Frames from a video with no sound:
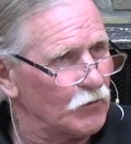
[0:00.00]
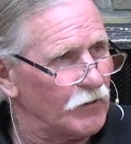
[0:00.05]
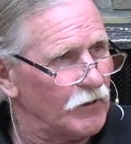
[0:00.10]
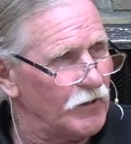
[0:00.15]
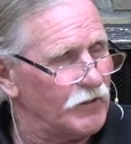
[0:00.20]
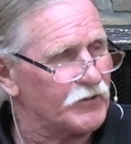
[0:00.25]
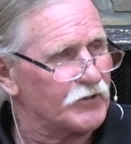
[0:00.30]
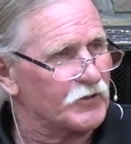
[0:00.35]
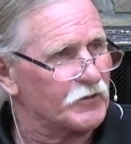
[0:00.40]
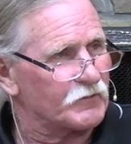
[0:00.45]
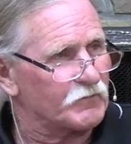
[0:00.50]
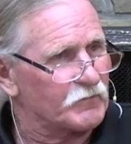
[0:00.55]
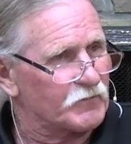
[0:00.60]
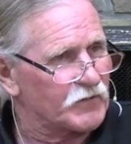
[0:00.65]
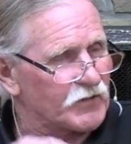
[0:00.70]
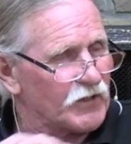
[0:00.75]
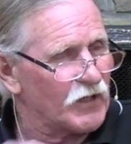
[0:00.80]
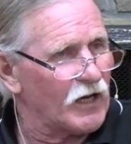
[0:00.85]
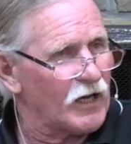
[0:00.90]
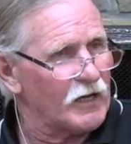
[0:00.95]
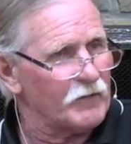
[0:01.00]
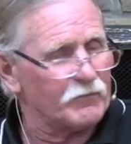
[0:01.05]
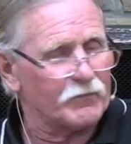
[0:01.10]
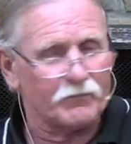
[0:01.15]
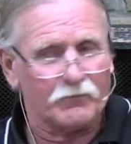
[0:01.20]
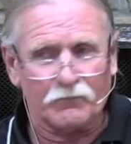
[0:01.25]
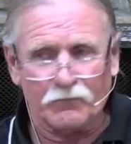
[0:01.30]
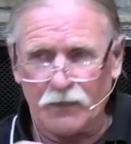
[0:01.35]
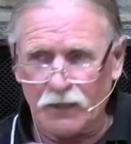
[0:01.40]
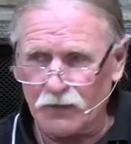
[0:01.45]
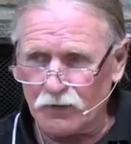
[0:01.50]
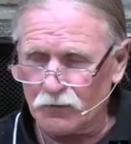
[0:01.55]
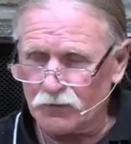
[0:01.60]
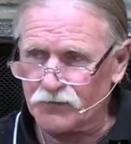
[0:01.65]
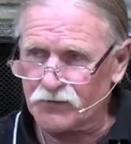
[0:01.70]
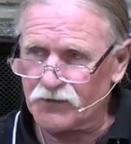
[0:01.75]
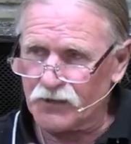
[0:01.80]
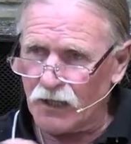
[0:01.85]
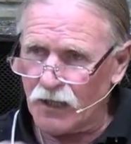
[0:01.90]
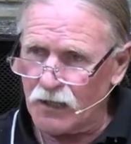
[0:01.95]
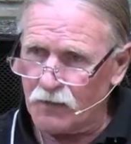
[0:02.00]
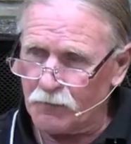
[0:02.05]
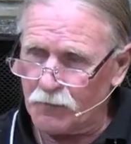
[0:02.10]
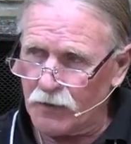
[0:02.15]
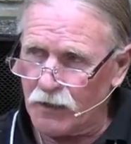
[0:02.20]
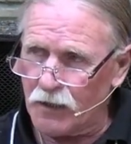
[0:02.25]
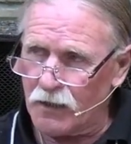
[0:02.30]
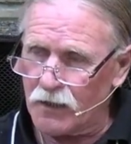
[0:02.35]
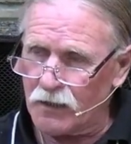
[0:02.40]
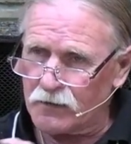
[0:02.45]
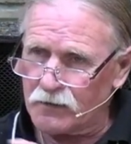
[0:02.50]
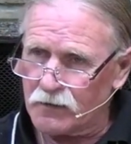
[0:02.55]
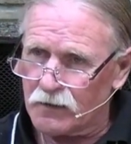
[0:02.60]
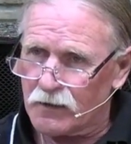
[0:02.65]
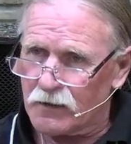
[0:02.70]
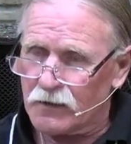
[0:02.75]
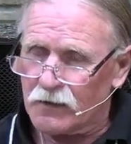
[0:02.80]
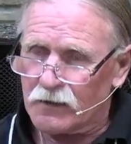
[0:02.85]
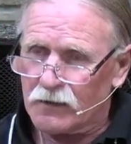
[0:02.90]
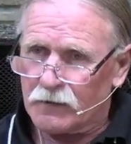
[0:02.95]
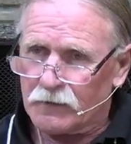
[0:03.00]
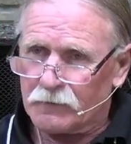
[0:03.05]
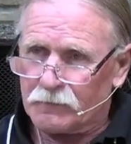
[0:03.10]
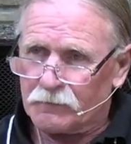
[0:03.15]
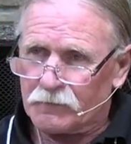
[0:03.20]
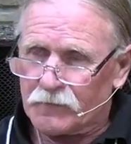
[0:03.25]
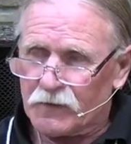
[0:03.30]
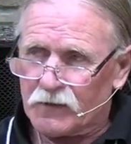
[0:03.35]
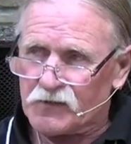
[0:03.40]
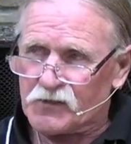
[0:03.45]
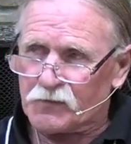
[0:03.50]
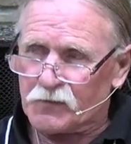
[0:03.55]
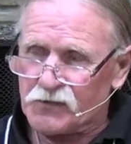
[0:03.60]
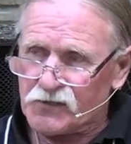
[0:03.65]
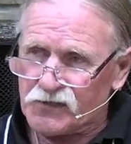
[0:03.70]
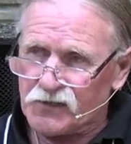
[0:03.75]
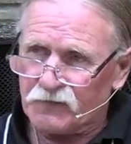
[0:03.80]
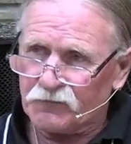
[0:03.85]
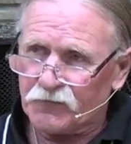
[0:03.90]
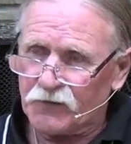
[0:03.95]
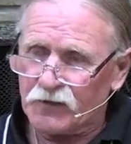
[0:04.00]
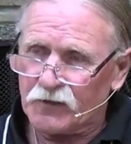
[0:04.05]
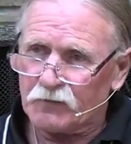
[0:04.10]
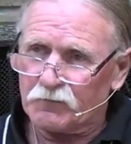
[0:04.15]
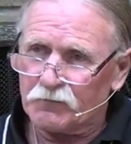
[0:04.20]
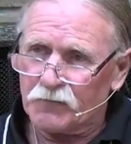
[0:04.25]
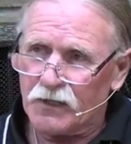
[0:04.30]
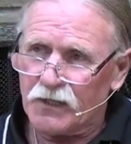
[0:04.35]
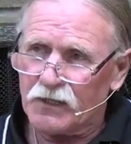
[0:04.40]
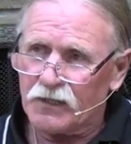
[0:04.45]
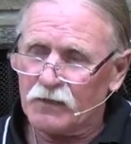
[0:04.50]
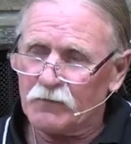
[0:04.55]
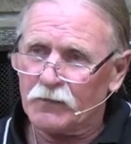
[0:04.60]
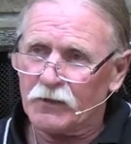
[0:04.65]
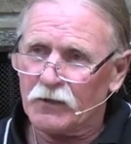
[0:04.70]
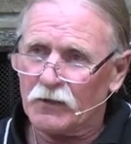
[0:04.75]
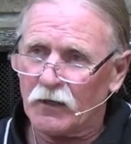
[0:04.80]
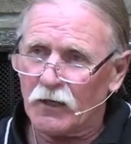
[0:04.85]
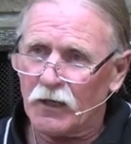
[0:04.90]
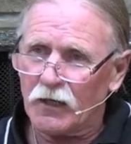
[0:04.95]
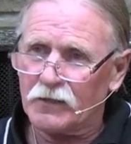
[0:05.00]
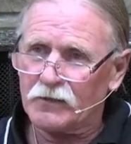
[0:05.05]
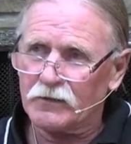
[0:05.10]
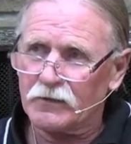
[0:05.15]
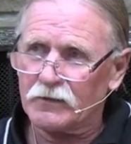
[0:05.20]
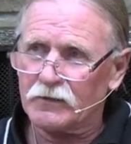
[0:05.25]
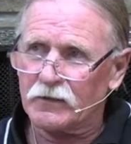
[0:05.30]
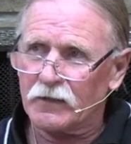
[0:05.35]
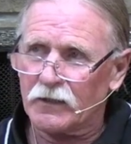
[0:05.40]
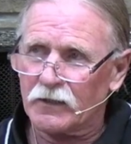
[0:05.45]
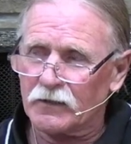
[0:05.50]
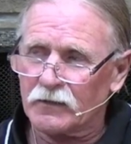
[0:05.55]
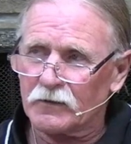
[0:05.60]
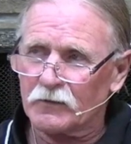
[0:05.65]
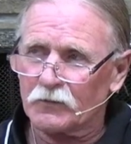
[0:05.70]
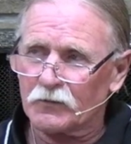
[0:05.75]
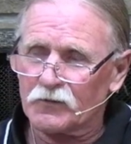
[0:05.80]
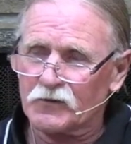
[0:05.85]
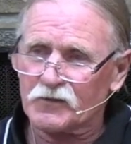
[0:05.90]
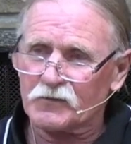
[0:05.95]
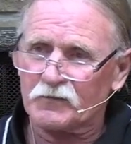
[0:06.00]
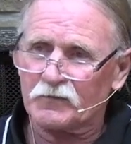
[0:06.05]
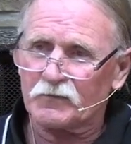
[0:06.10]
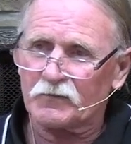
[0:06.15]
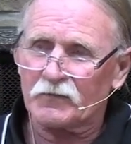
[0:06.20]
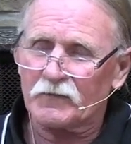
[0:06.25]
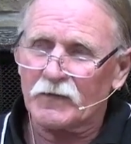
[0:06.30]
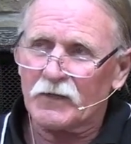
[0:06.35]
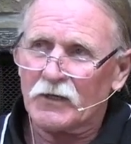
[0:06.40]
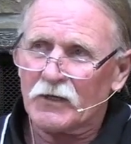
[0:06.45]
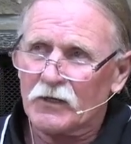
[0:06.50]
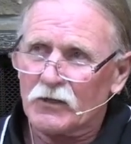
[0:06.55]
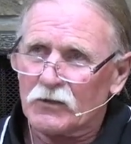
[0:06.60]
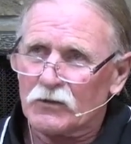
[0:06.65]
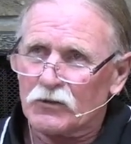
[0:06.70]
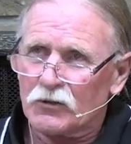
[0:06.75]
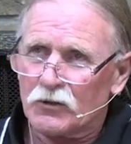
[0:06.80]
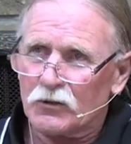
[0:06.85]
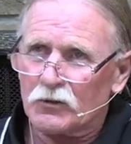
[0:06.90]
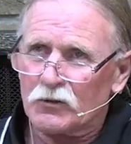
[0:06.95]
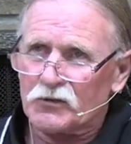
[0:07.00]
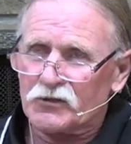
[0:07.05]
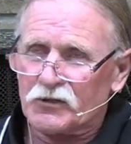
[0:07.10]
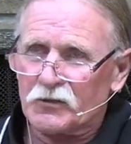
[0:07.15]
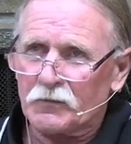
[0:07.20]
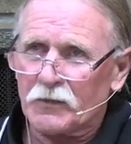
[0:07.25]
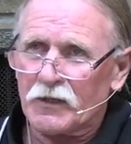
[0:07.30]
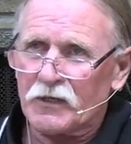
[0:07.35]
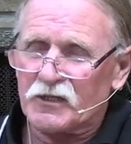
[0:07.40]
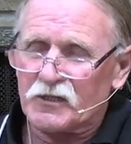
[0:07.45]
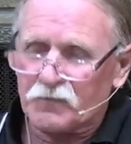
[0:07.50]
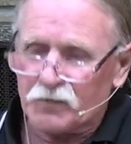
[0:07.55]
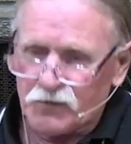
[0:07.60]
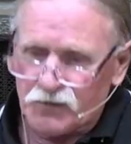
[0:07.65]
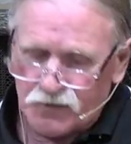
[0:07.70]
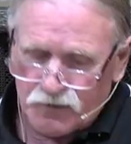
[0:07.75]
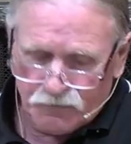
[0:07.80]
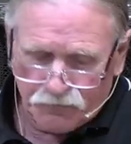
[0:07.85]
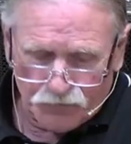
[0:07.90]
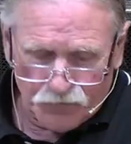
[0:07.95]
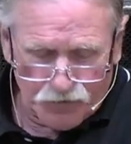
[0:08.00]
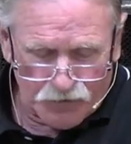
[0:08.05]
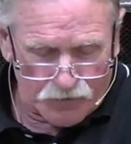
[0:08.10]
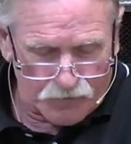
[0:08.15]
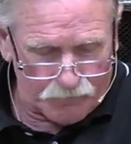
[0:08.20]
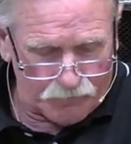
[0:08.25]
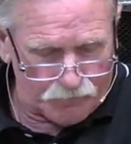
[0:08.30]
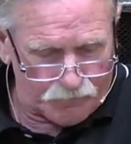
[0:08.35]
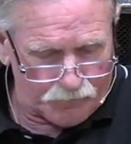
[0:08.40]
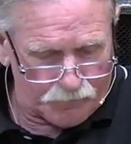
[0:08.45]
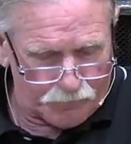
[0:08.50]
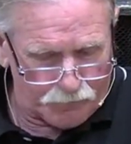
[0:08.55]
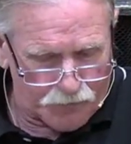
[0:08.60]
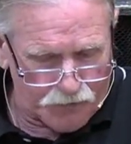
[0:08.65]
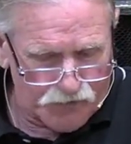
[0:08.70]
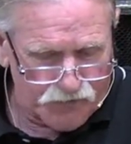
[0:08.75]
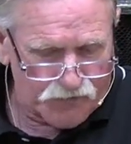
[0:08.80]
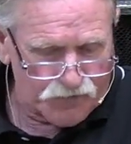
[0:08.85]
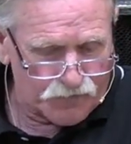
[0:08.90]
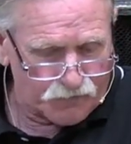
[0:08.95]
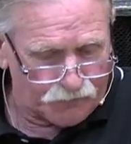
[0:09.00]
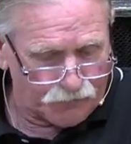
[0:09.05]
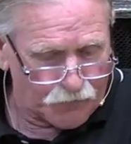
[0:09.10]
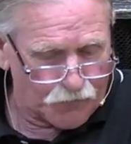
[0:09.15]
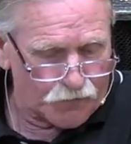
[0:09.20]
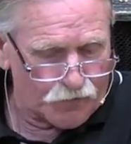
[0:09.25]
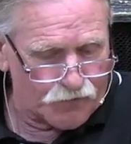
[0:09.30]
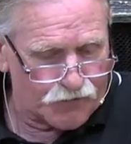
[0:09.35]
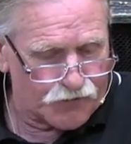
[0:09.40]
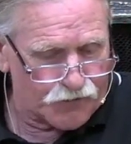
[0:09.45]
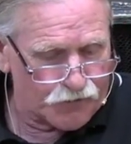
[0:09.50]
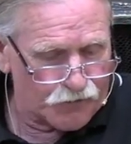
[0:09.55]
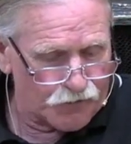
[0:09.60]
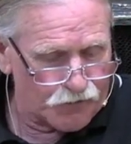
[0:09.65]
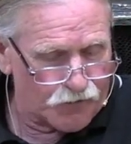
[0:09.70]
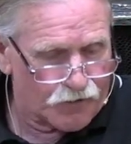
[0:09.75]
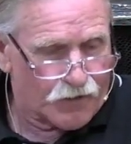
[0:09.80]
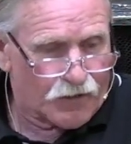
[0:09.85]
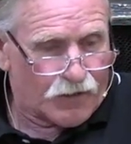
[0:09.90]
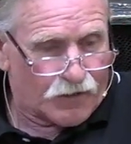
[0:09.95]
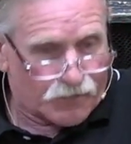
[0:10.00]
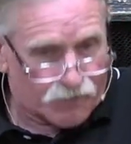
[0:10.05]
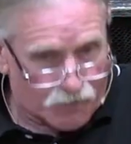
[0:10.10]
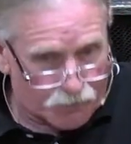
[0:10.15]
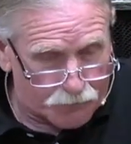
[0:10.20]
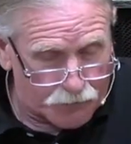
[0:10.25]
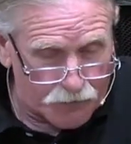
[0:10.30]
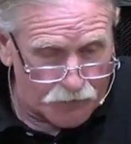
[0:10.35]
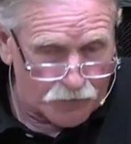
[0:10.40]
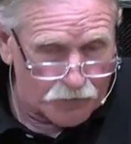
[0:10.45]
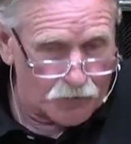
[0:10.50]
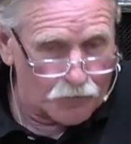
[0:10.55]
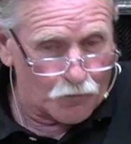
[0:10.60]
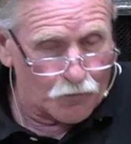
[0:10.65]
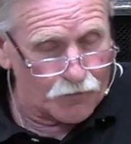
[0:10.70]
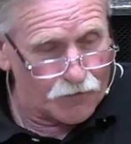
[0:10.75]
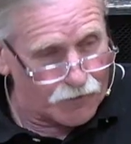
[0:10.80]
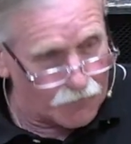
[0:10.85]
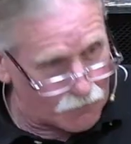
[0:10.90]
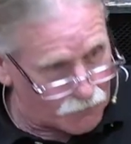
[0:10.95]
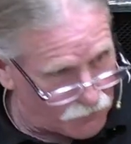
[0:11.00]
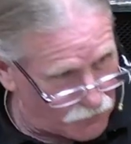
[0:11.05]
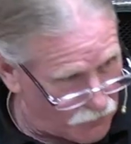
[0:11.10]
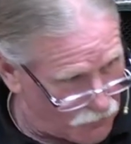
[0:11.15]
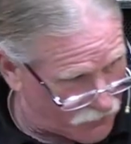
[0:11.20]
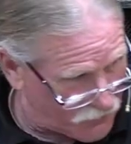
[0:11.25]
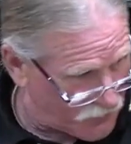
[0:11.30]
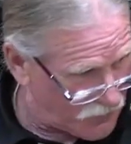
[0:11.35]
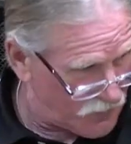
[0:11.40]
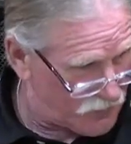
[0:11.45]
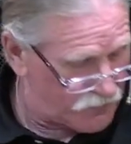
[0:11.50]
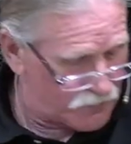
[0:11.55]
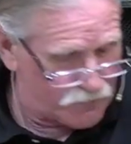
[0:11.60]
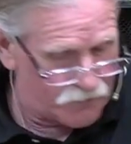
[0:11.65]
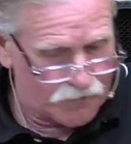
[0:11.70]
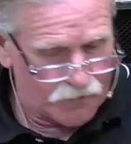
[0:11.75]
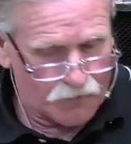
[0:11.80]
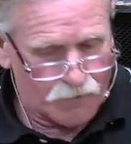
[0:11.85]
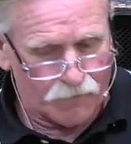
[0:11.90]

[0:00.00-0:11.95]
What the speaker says: each type, metal type, had a specific meaning behind it, and it was used to make specific pieces of furniture depending on where they were located